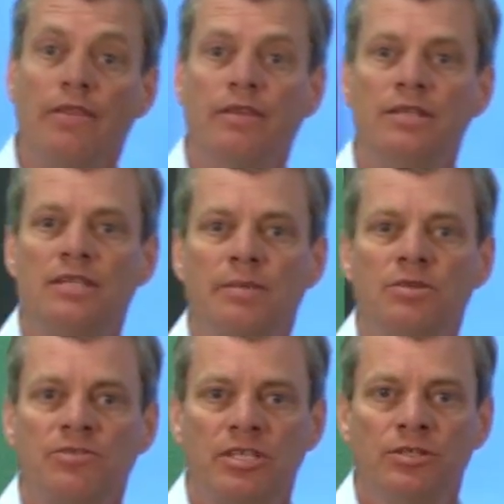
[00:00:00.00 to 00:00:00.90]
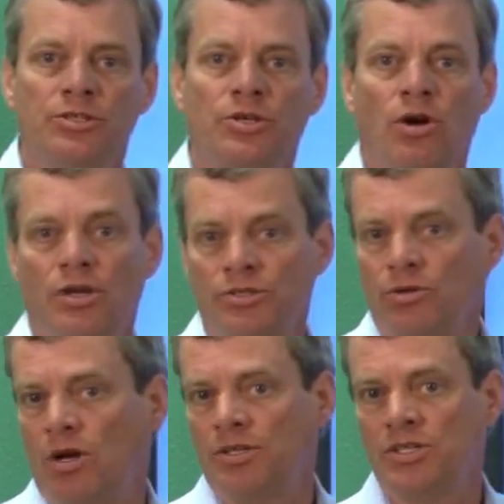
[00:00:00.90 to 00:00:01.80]
These types of signals are also
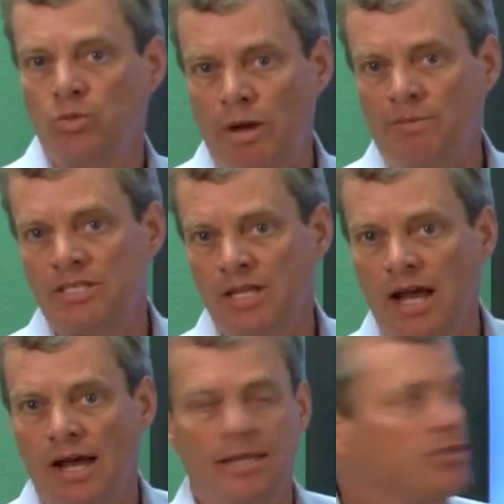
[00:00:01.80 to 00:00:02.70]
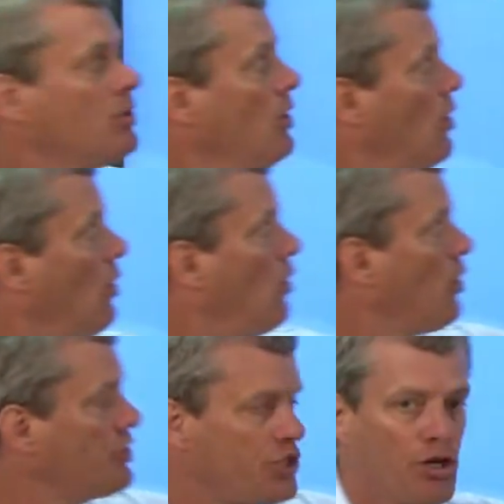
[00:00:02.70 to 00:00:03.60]
called swept sines
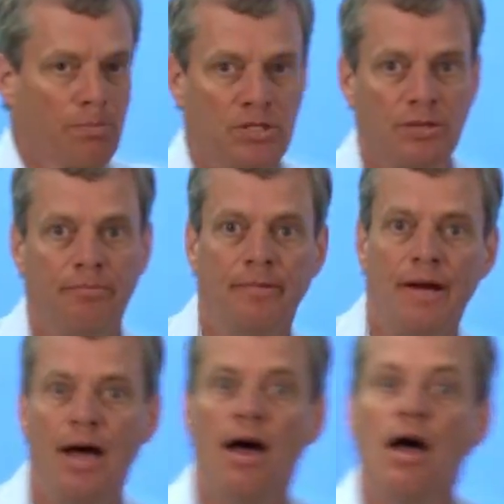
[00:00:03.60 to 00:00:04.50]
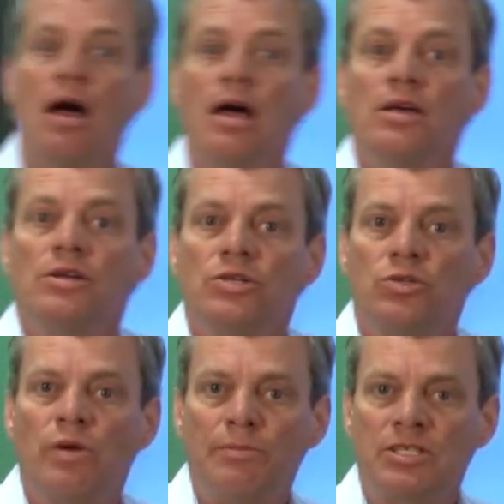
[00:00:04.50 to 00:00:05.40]
or chirps.
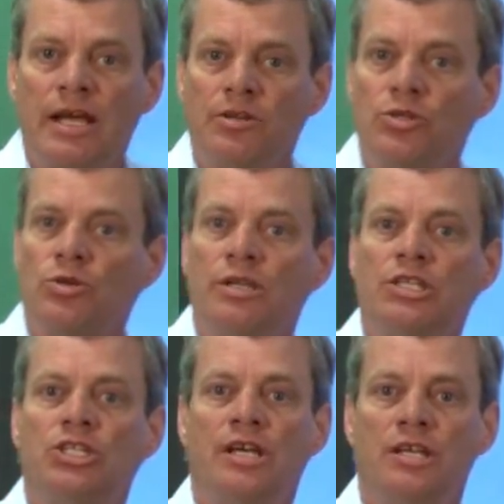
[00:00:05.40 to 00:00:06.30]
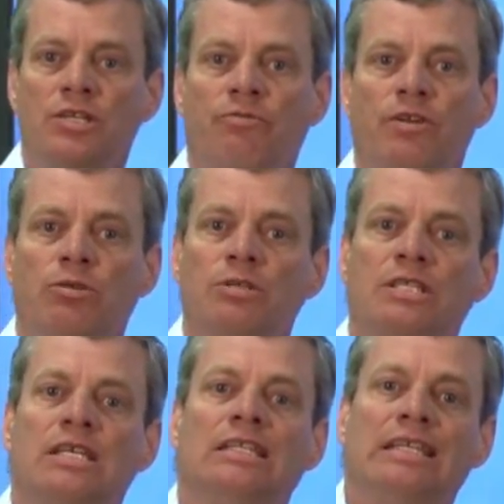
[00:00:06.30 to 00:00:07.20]
Swept sinusoids change
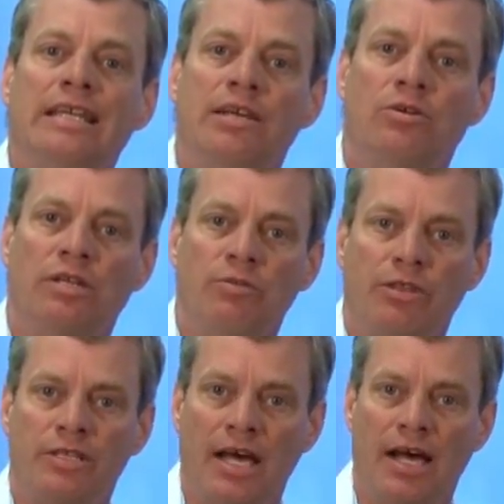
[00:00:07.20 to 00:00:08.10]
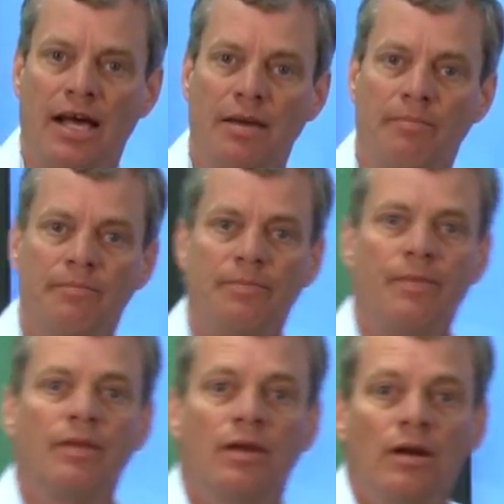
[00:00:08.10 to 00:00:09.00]
frequency linearly with time.
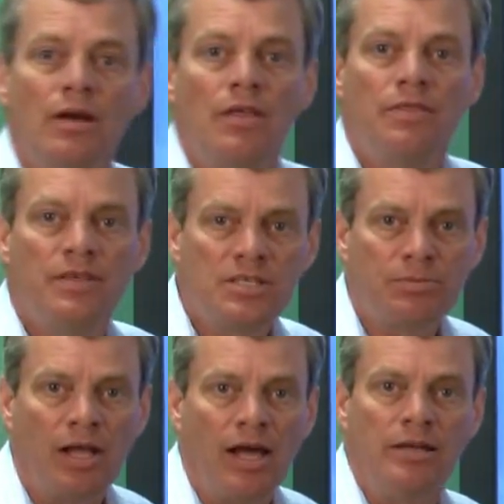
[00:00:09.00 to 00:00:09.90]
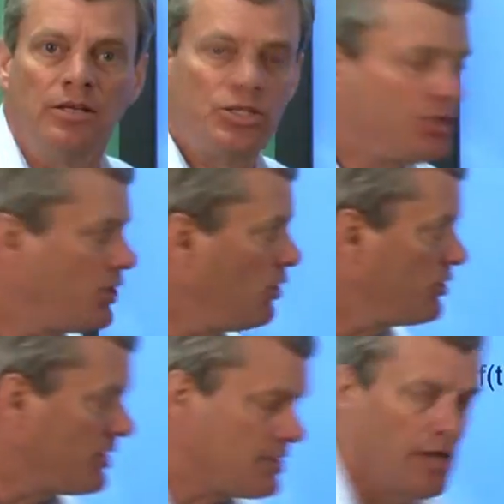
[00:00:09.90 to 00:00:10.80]
This plot
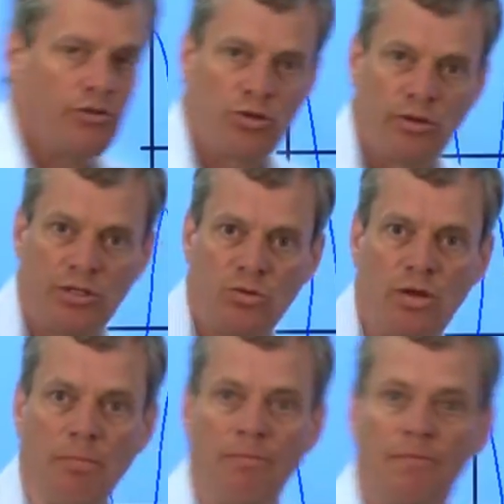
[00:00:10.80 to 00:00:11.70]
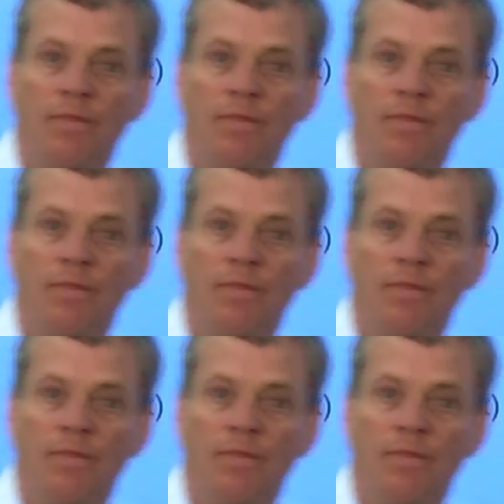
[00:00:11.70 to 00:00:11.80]
shows a sinusoidal sweep.